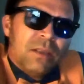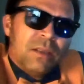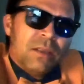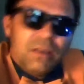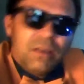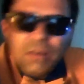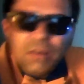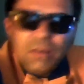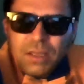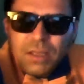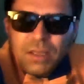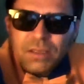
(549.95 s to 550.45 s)

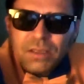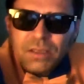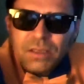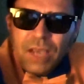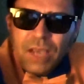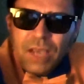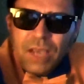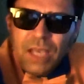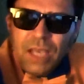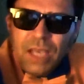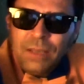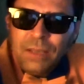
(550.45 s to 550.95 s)
Let's
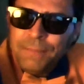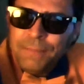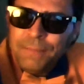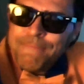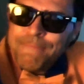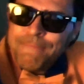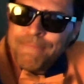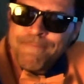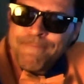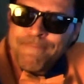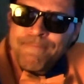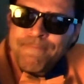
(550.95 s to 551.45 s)
say
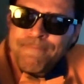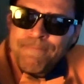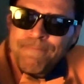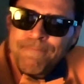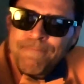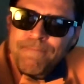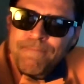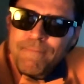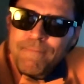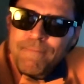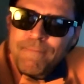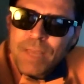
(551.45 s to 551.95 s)

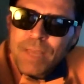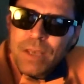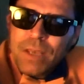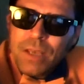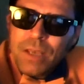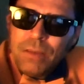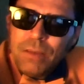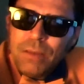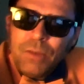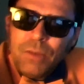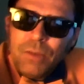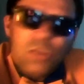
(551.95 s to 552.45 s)

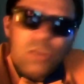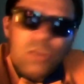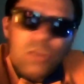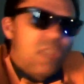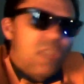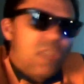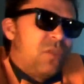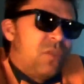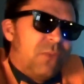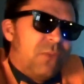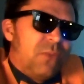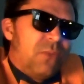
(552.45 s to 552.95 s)
the
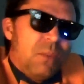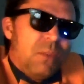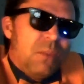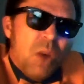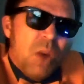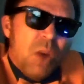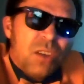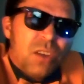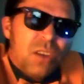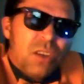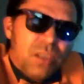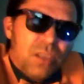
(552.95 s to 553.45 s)
touch of Dean
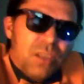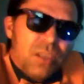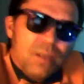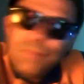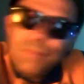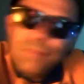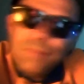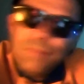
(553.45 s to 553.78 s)
Martin,